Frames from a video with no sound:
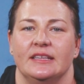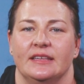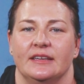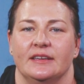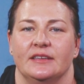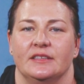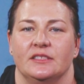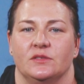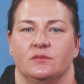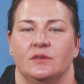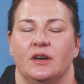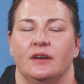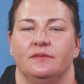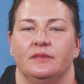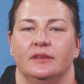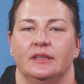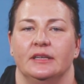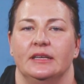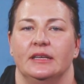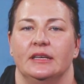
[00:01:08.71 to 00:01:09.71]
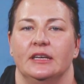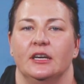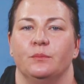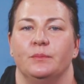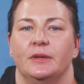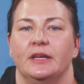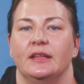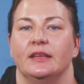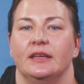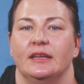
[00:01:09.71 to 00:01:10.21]
there's roughly 1
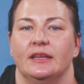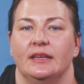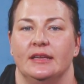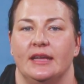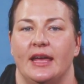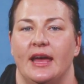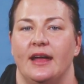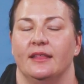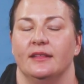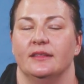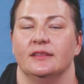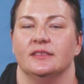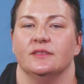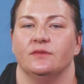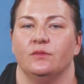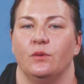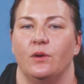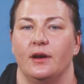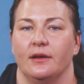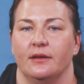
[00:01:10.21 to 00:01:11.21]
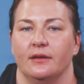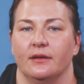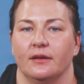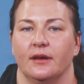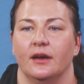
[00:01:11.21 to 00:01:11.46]
billion gallons of water